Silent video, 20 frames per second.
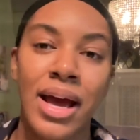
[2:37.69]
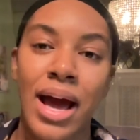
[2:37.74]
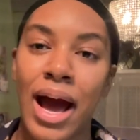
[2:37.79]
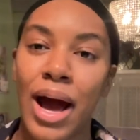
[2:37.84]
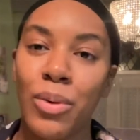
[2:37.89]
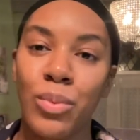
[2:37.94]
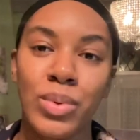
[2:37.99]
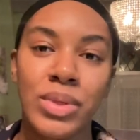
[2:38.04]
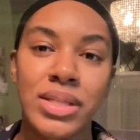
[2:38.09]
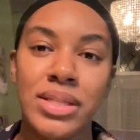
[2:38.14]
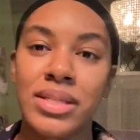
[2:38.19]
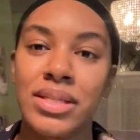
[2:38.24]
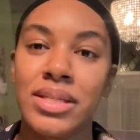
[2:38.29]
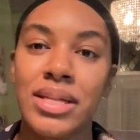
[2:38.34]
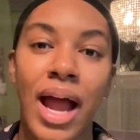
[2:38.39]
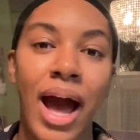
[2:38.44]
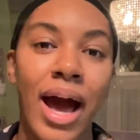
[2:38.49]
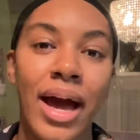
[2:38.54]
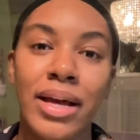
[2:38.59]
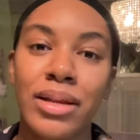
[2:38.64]
I was
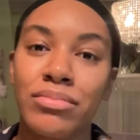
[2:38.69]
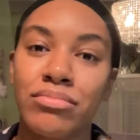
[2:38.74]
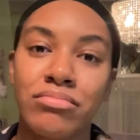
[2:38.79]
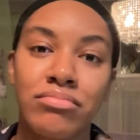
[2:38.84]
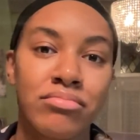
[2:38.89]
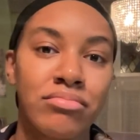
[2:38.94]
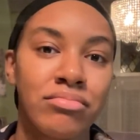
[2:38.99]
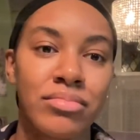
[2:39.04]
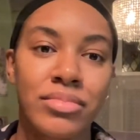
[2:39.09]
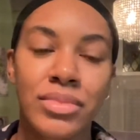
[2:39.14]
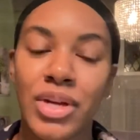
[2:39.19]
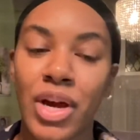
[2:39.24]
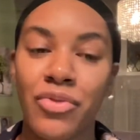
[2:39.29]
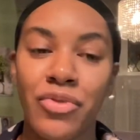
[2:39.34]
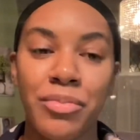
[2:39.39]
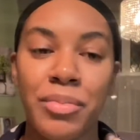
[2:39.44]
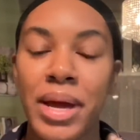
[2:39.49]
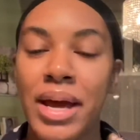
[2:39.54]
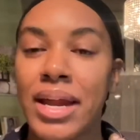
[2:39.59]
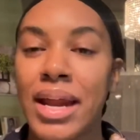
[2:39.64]
not
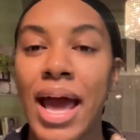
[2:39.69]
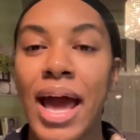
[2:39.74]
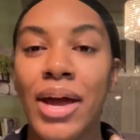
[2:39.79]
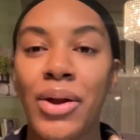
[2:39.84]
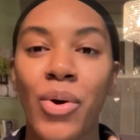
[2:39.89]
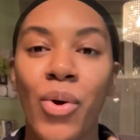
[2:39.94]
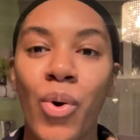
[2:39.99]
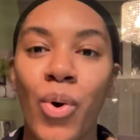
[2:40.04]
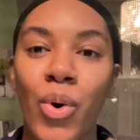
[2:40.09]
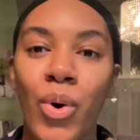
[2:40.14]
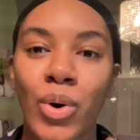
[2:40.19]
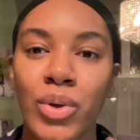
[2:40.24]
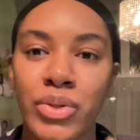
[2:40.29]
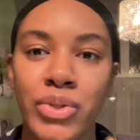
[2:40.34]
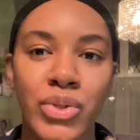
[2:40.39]
covering my head at all.